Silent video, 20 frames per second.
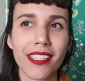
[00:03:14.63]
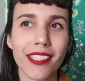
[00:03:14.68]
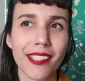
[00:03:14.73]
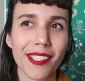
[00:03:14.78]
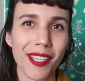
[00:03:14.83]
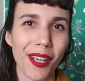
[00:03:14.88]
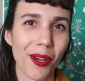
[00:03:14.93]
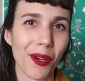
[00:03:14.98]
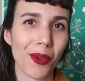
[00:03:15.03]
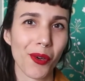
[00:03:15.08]

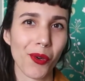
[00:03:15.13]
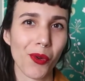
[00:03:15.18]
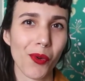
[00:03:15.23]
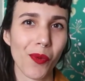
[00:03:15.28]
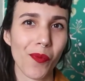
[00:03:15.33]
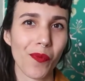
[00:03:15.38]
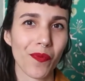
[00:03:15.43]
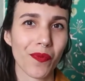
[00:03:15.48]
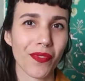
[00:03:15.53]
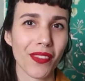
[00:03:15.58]

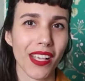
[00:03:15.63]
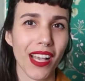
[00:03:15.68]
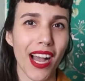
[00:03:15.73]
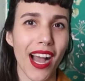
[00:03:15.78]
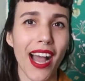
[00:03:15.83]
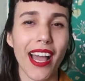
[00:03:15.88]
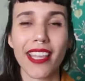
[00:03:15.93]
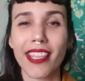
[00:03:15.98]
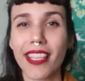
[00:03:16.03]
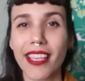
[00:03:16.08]
So
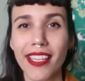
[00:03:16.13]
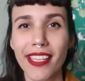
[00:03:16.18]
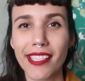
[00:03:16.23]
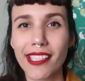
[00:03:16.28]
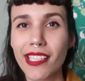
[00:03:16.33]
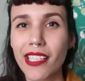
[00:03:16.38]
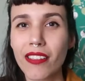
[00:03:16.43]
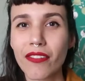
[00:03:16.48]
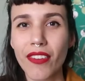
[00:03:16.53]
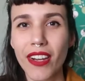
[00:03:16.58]
I think
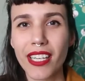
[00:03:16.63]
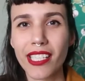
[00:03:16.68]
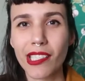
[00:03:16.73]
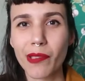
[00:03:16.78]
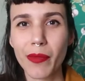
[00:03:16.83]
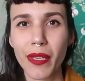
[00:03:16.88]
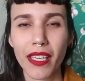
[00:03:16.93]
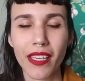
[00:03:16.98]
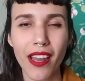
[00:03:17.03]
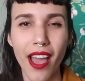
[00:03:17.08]
it's an
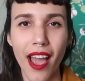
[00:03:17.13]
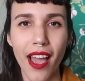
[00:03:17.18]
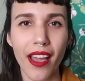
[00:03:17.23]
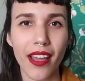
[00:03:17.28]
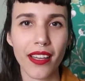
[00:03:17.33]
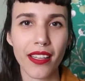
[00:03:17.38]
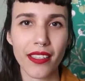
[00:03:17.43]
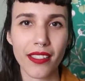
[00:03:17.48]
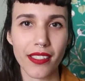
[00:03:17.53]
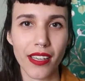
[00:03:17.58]
investment
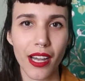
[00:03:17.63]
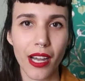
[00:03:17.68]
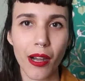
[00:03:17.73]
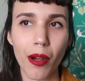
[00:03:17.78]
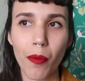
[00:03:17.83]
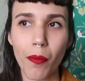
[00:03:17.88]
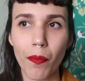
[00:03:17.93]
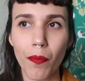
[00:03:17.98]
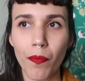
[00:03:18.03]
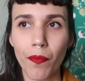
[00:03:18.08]
and
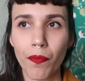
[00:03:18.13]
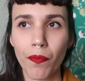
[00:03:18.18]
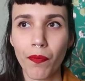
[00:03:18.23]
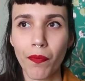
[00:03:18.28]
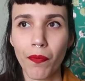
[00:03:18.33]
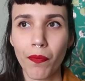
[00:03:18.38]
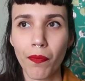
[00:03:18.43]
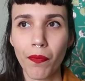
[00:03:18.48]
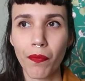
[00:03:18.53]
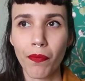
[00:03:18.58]
um,
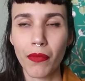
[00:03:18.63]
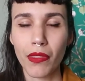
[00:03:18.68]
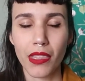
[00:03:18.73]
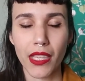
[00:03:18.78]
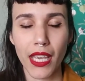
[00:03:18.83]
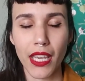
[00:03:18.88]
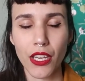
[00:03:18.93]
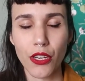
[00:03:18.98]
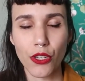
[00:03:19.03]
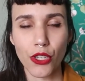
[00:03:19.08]

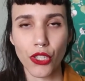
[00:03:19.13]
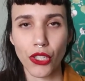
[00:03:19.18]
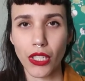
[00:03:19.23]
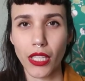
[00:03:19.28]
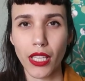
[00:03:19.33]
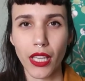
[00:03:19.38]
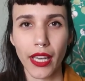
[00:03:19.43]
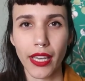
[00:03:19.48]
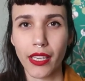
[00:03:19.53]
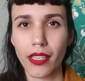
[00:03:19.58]
they
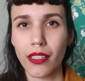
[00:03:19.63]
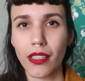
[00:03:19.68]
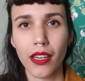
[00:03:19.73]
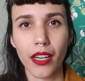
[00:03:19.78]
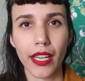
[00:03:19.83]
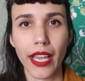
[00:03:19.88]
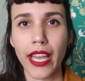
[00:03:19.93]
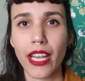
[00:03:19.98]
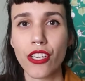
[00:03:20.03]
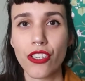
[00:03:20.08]
usually like
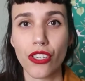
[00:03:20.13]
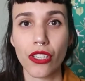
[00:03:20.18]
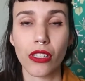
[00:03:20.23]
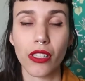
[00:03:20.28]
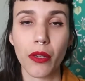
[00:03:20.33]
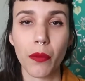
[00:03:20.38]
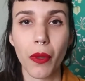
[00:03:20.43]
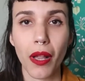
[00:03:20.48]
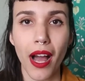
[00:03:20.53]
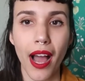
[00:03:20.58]

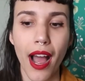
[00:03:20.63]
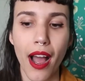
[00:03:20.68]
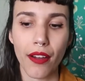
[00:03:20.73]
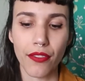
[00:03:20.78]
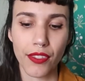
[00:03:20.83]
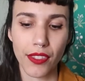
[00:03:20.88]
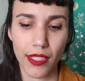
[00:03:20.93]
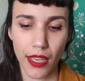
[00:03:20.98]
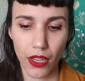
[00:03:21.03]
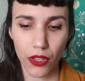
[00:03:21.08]
occasionally will
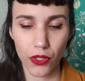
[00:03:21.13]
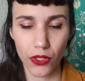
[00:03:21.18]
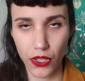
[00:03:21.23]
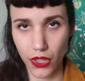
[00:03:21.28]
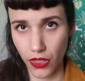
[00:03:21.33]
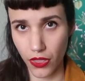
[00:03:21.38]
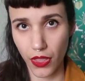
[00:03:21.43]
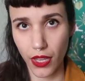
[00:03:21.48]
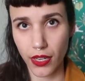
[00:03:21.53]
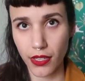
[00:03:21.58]
have sales
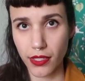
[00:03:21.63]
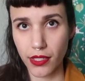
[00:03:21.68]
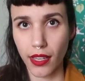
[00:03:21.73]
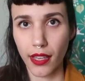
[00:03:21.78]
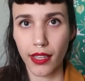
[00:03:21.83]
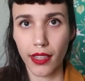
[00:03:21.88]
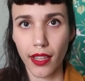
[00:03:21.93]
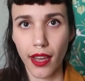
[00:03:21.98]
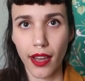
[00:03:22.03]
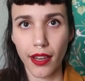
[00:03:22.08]
and things
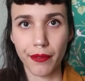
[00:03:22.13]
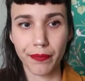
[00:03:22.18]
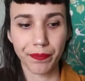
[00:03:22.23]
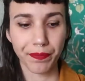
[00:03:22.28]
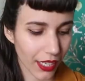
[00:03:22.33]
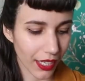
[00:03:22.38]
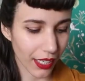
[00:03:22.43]
like that.